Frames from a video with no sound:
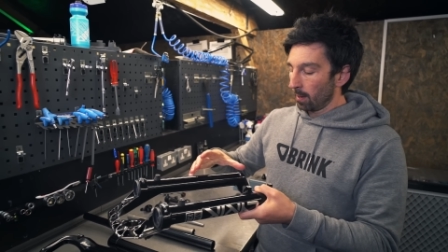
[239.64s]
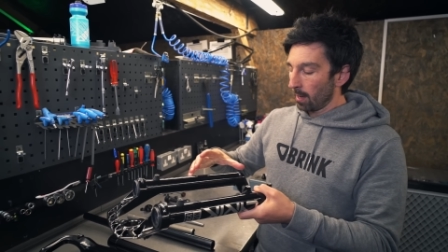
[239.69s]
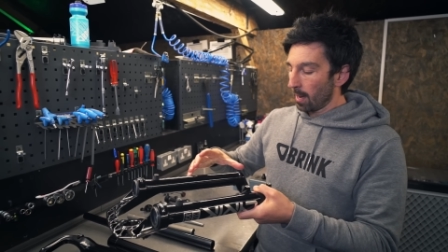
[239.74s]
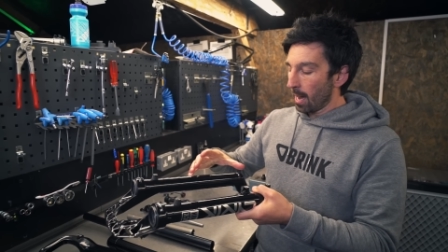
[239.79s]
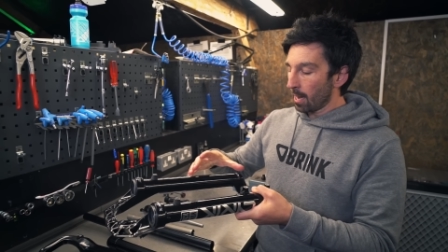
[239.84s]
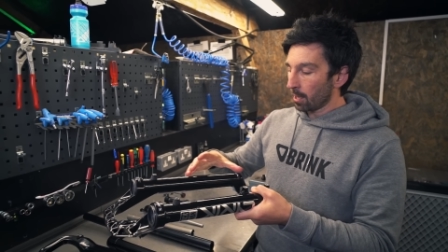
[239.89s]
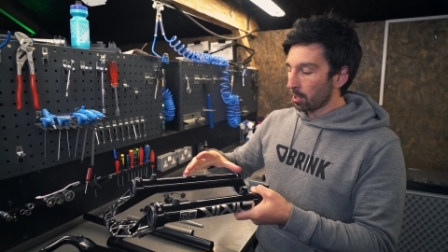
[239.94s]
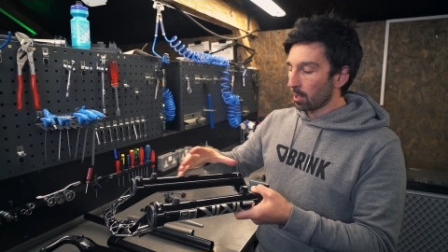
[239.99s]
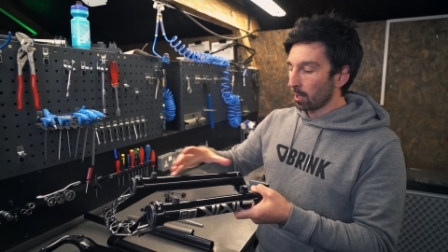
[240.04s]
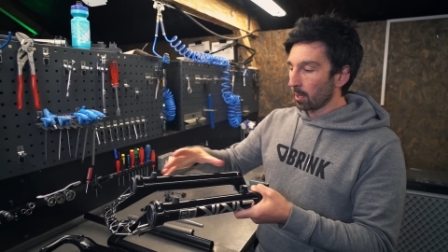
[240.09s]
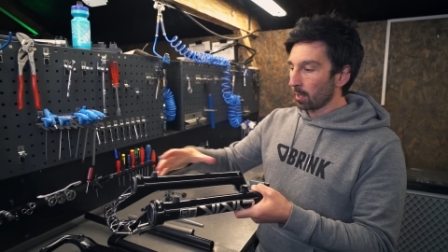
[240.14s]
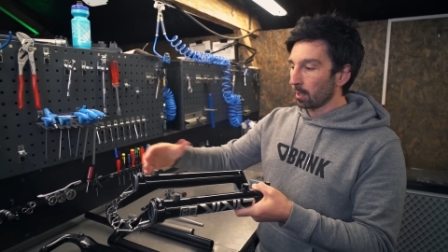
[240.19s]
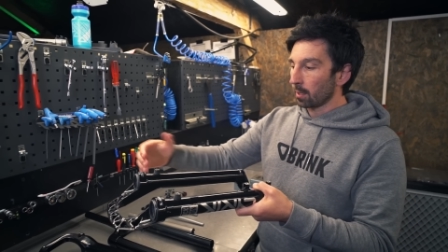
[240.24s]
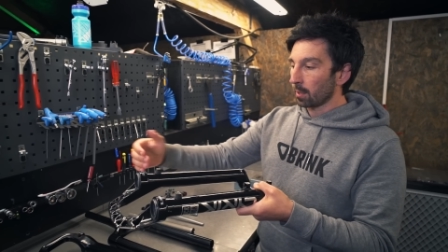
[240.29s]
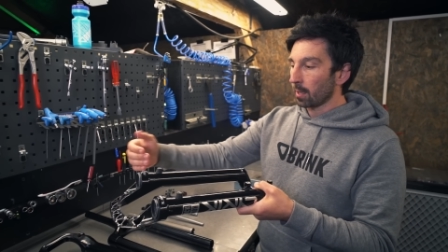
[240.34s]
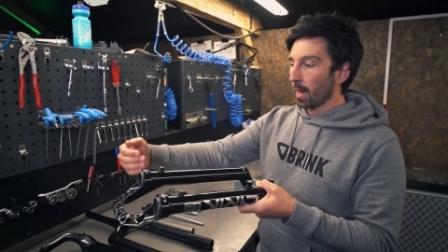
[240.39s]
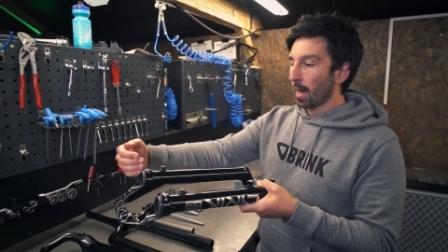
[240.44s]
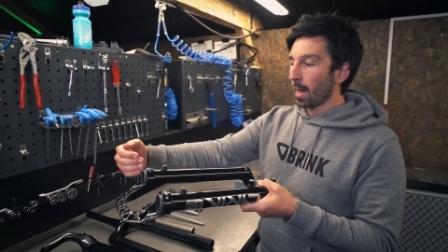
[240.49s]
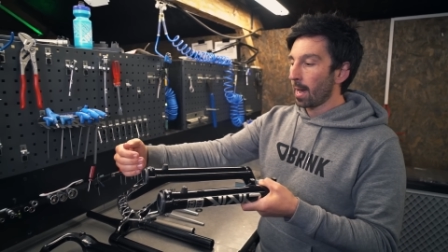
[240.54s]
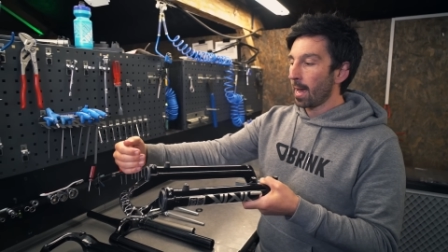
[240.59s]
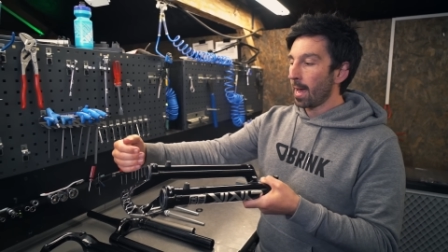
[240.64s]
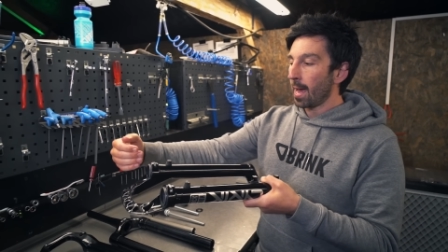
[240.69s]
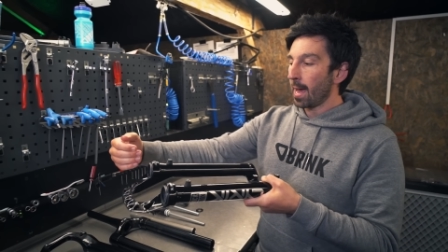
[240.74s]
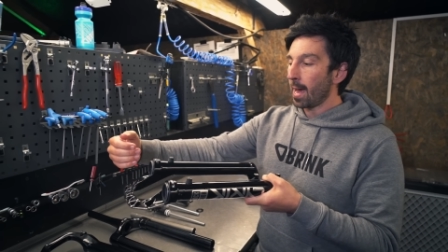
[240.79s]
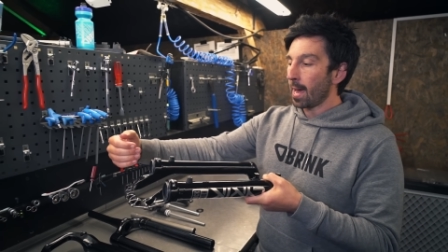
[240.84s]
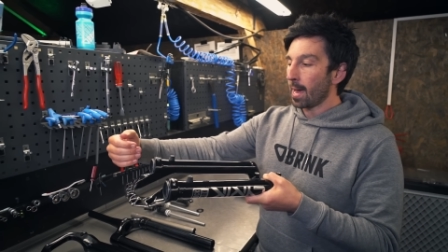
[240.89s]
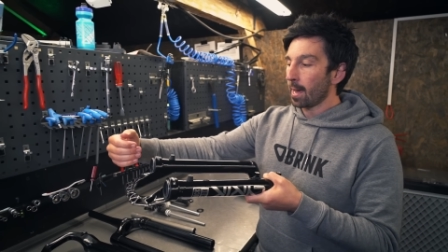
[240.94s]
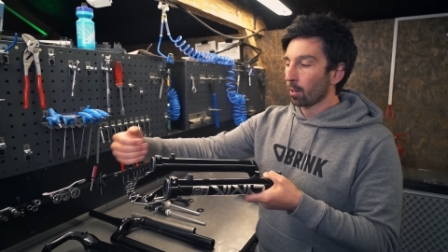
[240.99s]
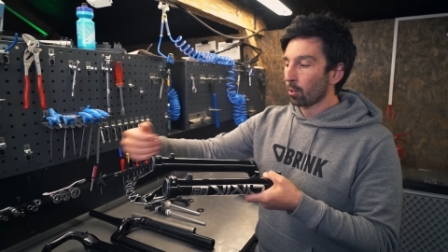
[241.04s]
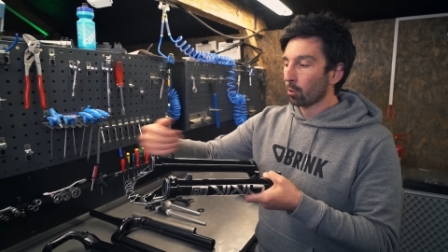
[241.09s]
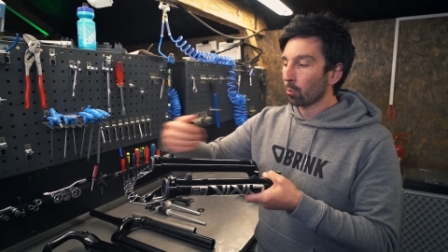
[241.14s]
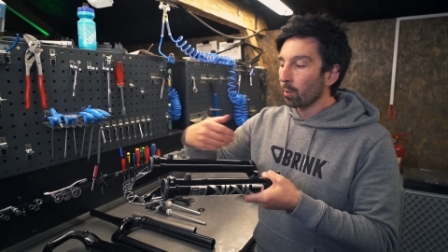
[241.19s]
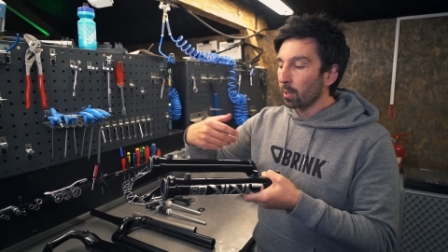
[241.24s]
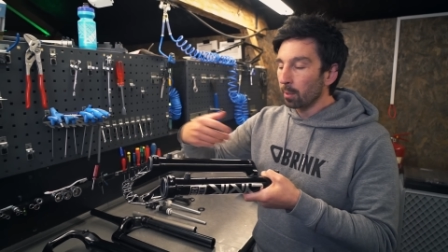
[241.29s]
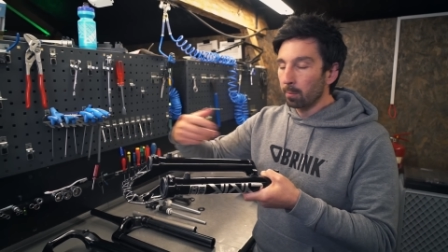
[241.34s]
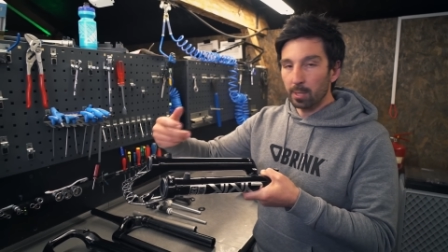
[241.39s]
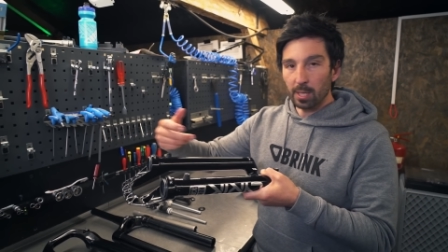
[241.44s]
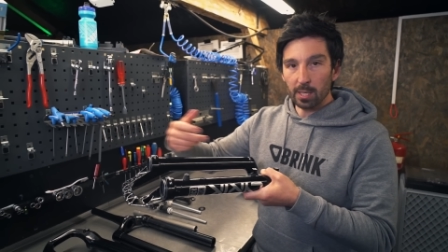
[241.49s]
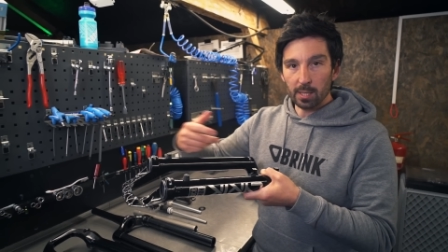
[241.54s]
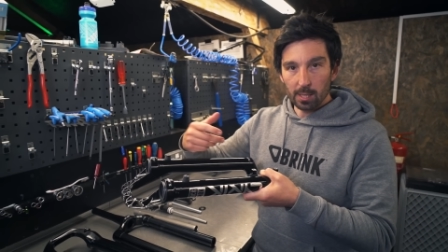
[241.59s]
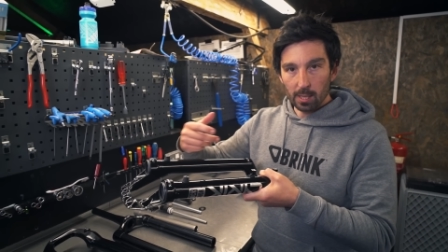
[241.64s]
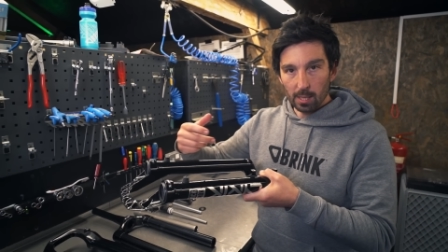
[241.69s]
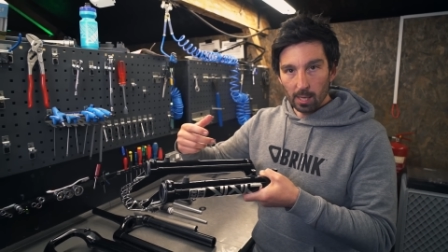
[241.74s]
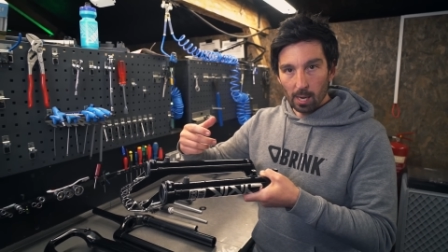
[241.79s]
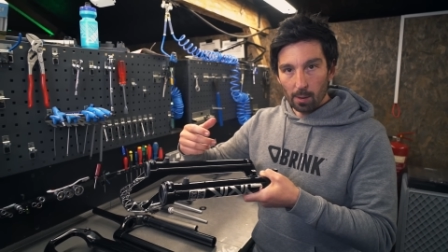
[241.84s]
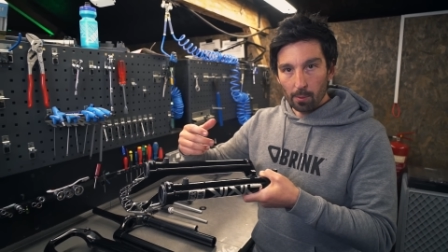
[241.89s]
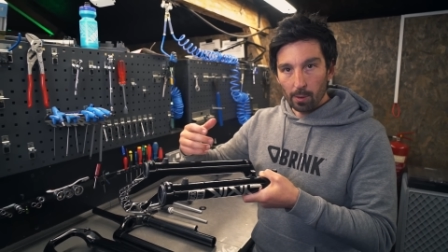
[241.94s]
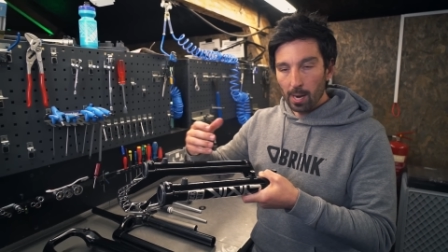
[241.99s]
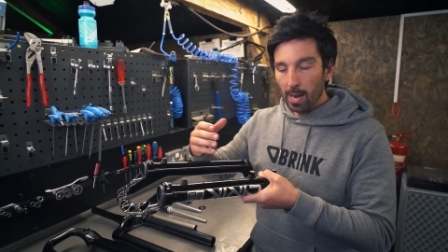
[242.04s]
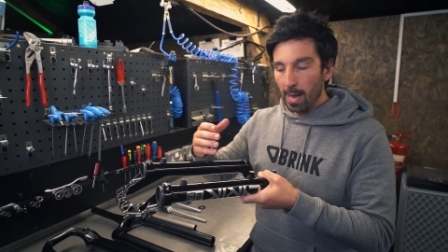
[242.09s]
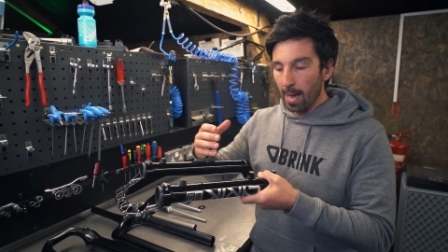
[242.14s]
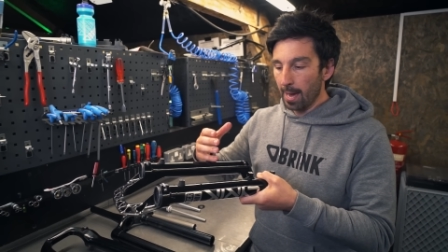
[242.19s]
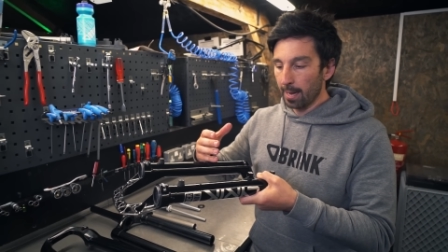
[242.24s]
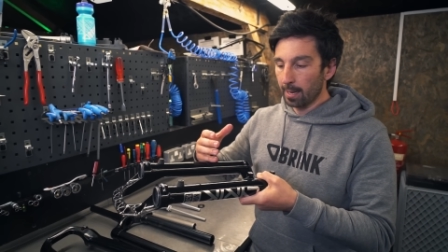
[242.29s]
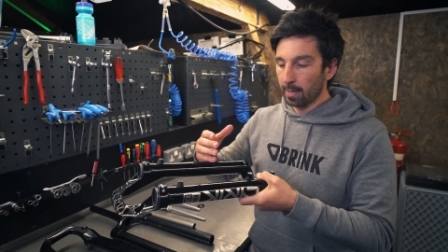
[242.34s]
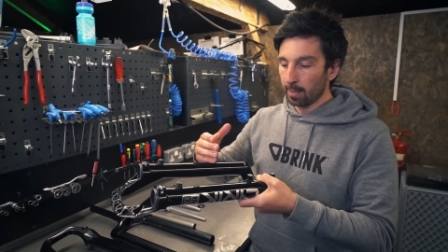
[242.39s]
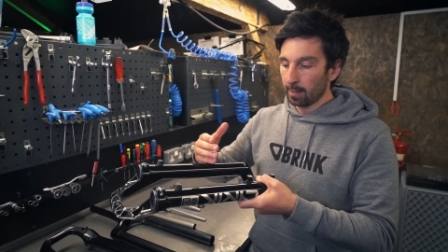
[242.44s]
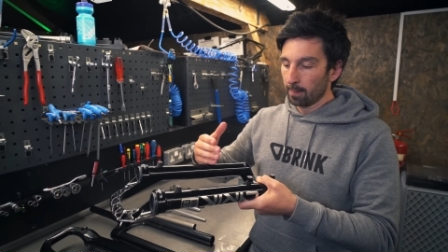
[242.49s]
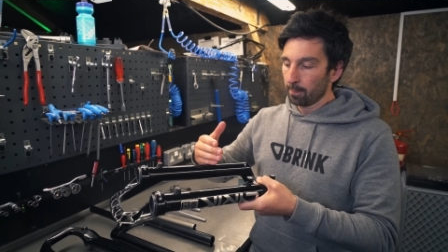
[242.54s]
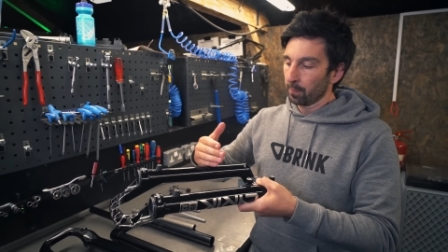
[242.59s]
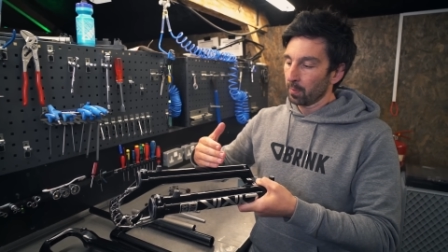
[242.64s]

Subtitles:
actually that air creeps into the lower leg